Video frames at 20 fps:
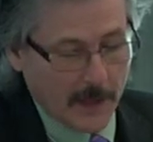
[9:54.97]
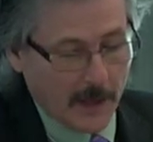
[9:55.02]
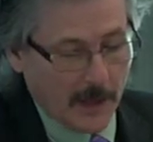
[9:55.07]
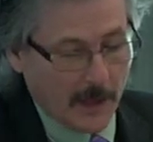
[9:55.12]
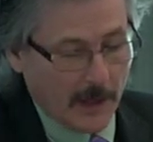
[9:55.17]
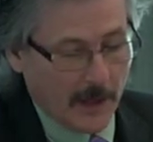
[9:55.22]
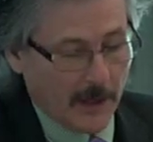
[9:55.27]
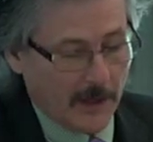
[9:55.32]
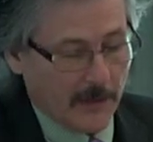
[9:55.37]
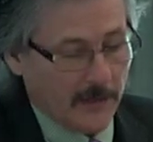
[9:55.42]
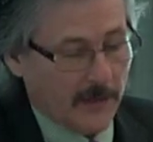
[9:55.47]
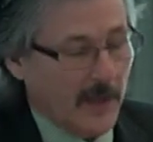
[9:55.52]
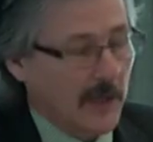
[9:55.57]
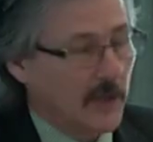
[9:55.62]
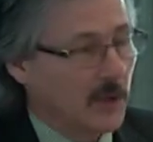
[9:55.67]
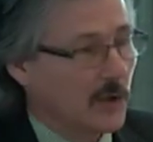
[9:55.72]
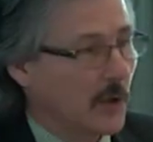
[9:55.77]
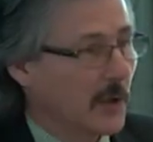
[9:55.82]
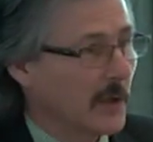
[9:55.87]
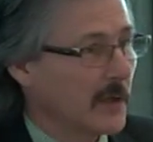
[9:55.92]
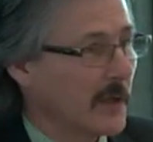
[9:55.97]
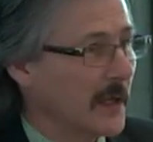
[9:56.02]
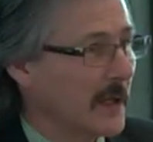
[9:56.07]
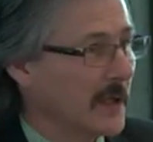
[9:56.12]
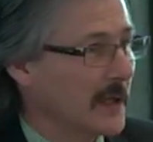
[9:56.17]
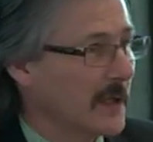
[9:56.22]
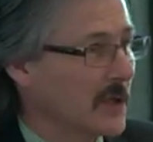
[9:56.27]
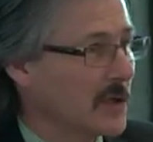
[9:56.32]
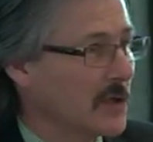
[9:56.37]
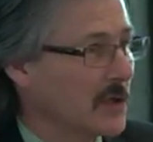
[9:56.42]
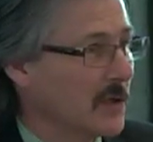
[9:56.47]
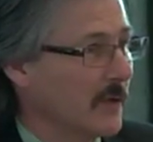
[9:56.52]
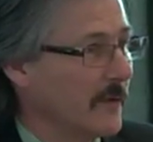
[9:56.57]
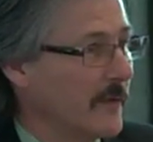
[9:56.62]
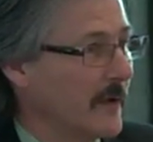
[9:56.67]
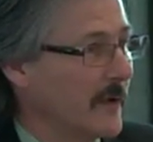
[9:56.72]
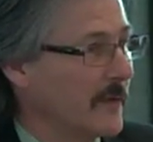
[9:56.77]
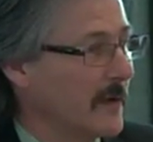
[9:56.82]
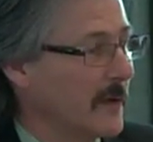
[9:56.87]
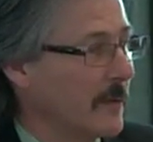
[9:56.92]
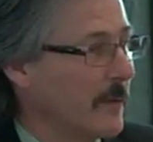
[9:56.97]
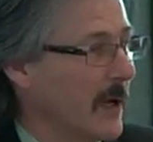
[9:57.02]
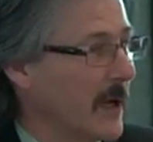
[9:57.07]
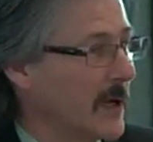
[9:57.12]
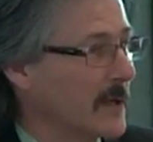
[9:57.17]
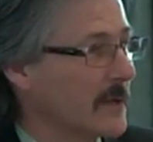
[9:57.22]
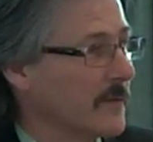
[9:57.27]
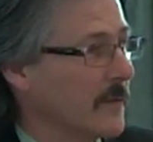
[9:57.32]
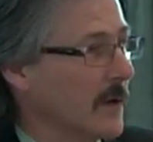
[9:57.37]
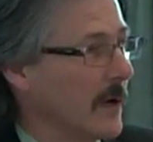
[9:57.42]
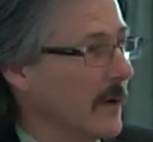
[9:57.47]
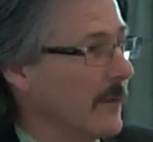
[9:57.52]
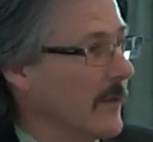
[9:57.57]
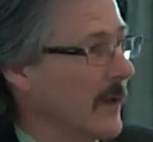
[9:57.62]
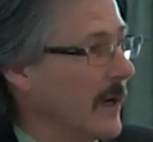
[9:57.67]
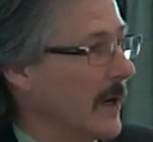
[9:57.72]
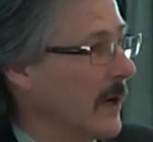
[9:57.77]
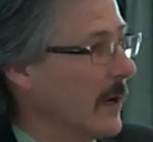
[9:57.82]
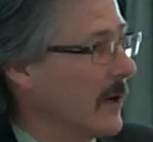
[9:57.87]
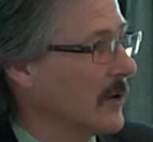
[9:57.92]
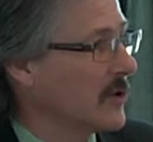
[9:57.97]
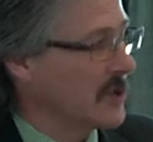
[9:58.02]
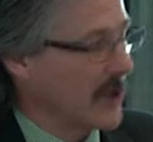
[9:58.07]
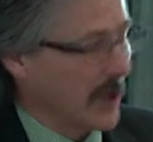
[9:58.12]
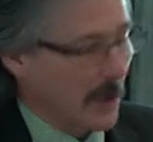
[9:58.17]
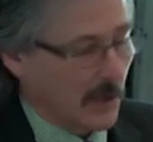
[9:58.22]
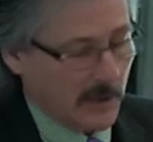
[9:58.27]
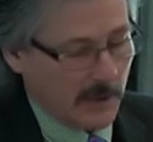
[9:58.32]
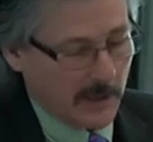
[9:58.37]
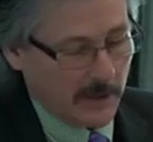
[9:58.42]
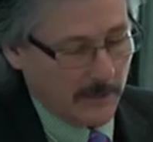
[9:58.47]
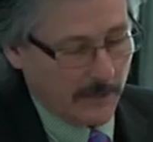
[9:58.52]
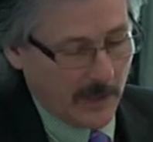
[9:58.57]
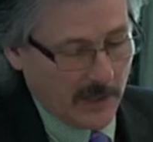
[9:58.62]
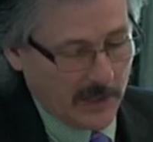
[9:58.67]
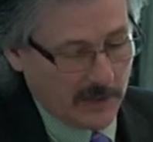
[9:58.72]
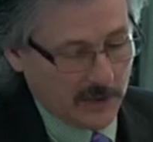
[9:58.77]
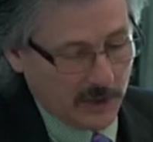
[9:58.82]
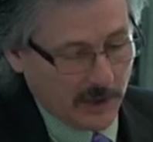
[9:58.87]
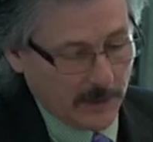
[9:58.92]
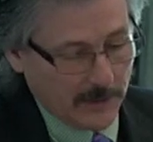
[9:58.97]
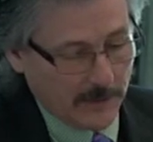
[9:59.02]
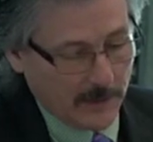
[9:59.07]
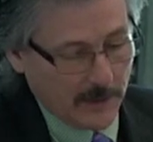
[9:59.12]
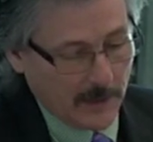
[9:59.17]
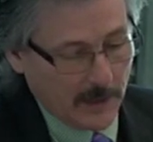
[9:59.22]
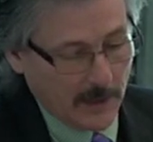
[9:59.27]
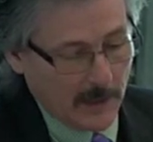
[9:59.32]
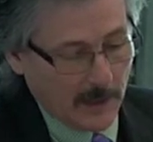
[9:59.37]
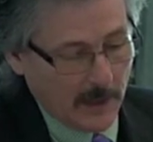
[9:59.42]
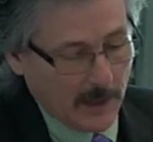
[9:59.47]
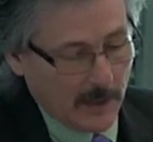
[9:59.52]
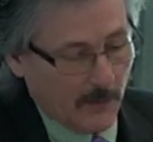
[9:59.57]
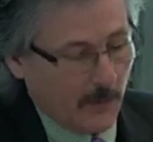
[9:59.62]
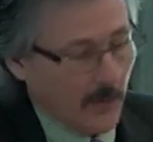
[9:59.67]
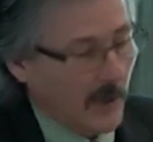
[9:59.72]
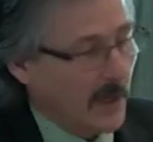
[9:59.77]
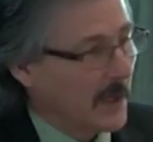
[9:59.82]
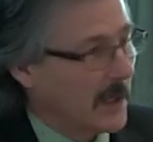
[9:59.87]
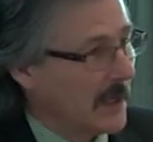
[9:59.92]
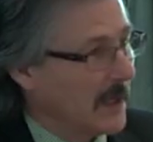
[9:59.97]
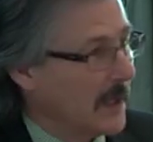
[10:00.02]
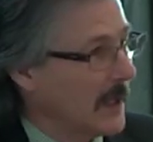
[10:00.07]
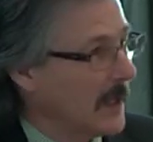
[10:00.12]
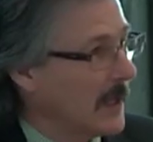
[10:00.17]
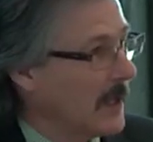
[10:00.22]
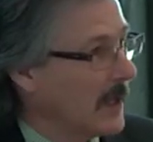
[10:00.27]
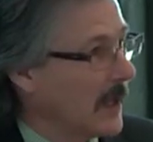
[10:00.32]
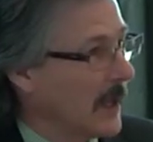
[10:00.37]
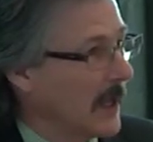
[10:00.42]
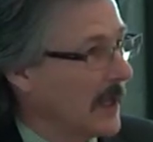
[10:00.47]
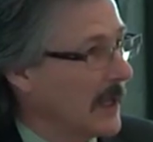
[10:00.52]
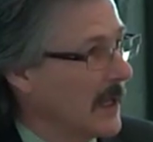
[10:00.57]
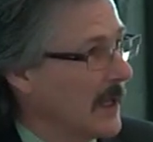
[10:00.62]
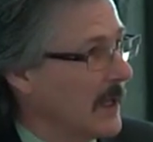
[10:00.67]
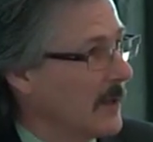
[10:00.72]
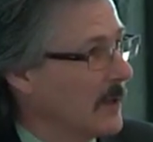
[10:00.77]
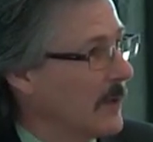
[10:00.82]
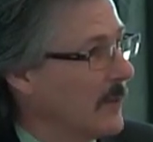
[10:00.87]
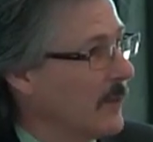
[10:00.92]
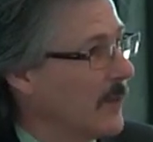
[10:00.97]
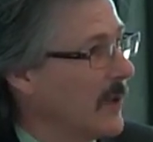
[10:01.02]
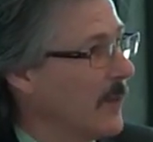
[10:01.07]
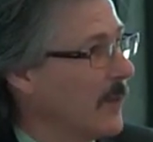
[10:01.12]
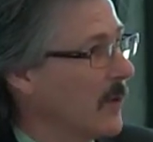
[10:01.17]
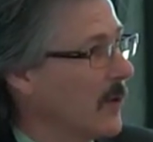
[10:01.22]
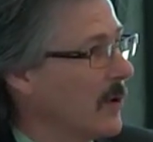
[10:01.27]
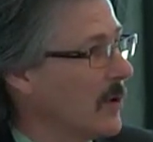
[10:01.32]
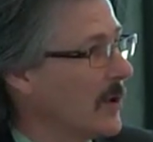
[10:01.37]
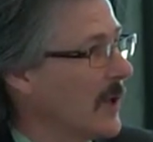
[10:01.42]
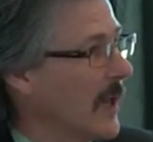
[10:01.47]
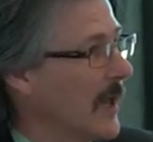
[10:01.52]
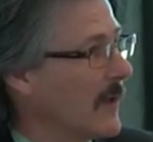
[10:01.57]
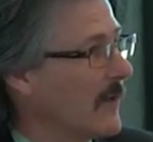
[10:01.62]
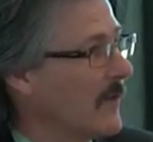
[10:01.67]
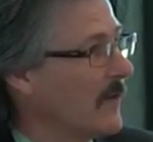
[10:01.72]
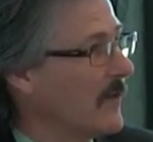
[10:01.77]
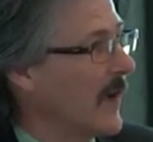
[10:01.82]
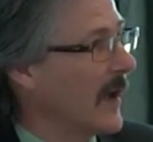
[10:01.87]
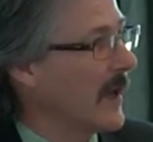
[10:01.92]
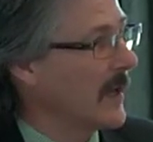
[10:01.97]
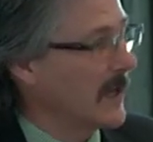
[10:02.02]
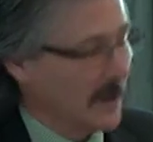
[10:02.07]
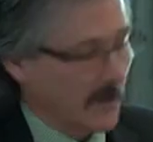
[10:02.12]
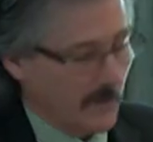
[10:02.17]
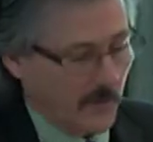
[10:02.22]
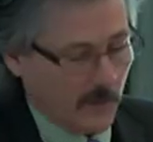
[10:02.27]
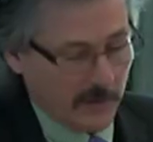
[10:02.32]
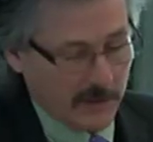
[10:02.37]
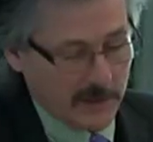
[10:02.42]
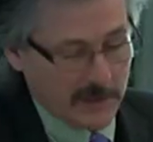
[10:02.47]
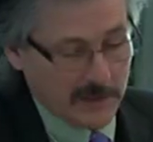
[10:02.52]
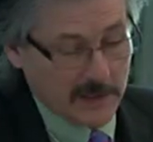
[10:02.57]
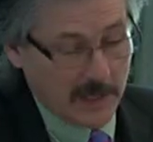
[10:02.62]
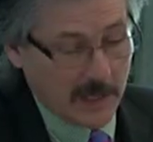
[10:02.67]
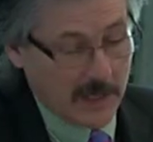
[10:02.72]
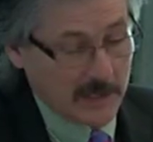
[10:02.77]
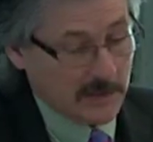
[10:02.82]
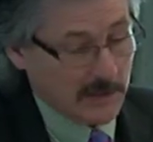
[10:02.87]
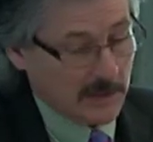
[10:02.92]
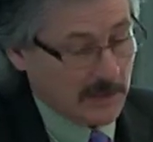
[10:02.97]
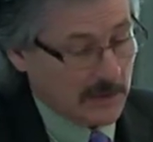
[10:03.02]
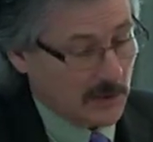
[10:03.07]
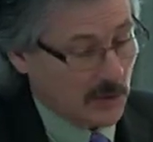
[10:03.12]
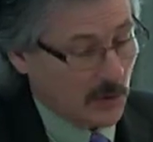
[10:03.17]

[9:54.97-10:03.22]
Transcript: Uh, they took the additional 50 bucks from their charity budget. But again, people are like fighting for these cases.